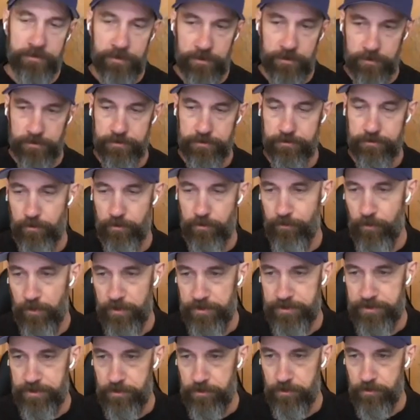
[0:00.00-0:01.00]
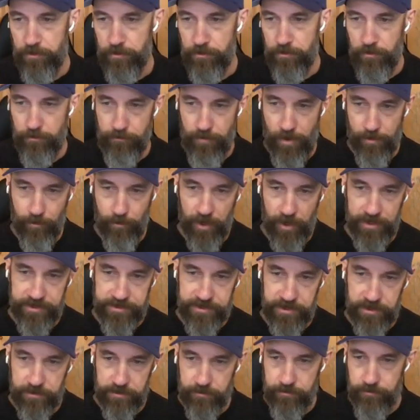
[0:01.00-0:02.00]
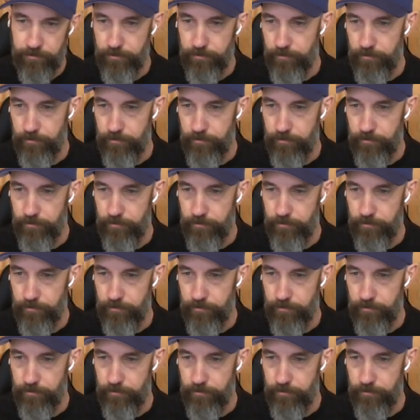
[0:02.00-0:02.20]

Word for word: So it's referring to memorizing